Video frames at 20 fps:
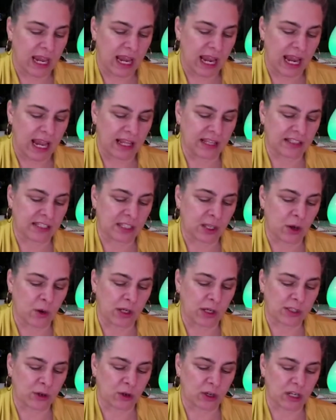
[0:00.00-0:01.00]
And so
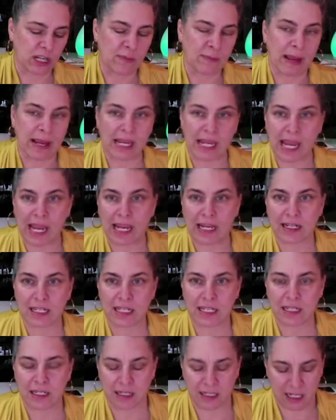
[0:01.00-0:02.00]
it's sort of like my
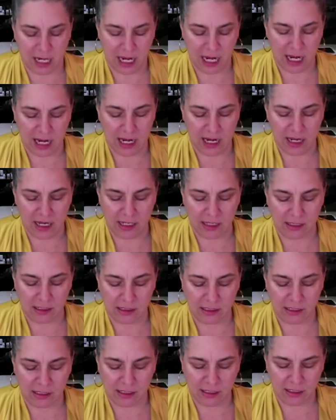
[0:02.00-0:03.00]
candy,
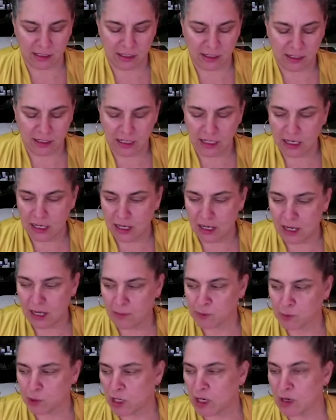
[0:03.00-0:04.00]
and
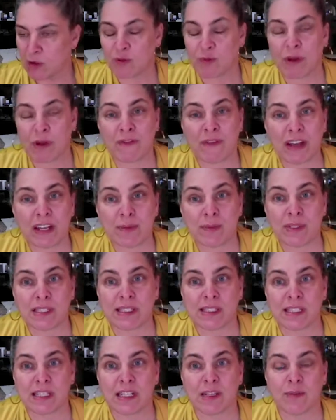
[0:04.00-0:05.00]
sort of like with my vitamin
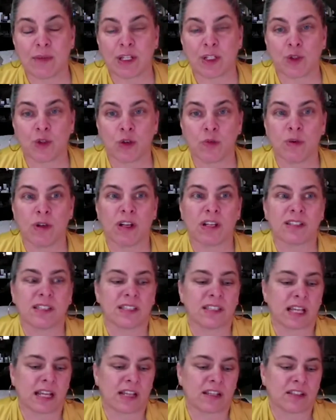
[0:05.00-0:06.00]
C, my chewable, because
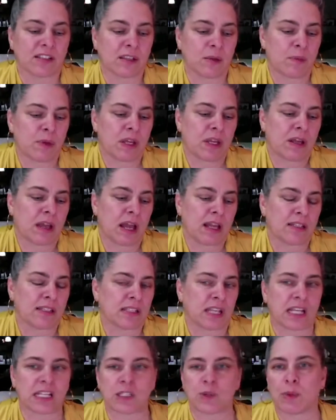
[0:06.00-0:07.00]
it's
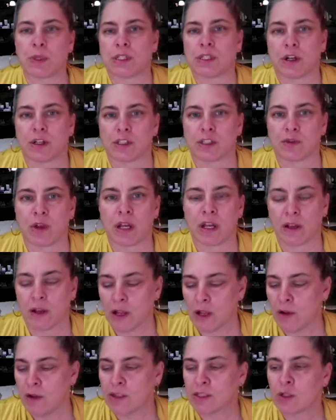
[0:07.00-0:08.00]
like sweet tarts, right?
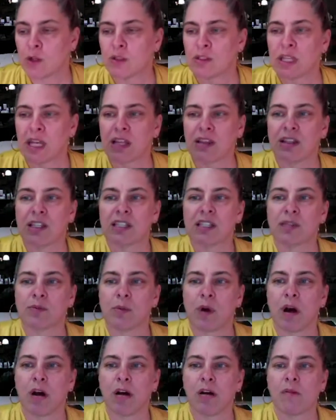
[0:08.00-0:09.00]
So it's like this
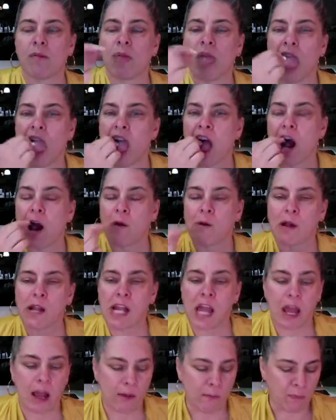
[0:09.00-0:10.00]
small,
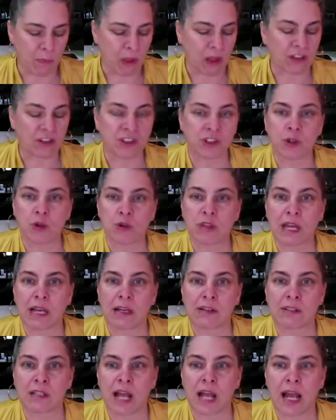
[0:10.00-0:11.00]
and it's
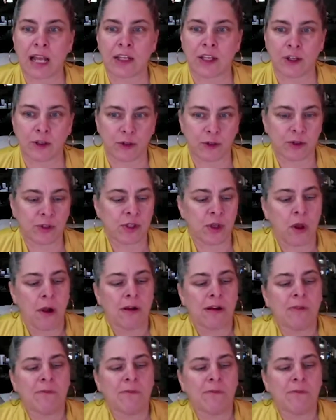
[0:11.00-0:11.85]
2,000 IUs.